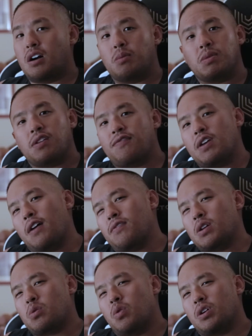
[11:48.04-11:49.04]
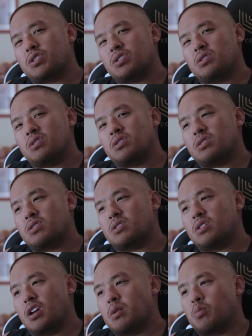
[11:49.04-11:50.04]
comment if you have any
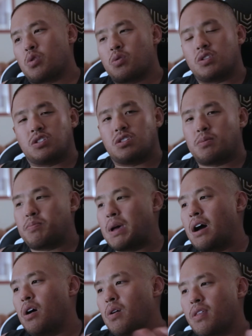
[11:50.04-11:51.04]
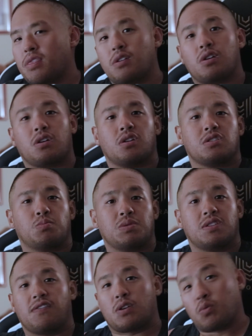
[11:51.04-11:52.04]
more questions about the
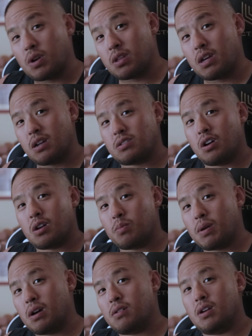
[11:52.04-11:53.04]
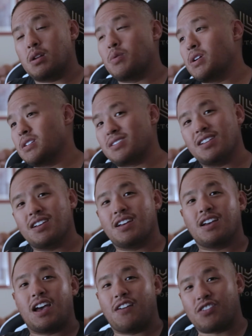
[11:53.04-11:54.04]
specific rig.
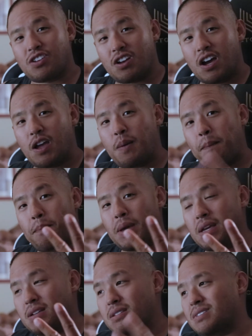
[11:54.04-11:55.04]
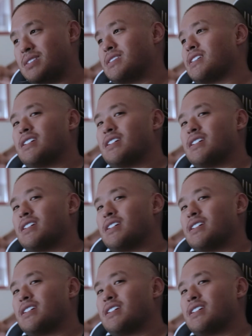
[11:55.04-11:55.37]
Anyways, have a good night. Peace.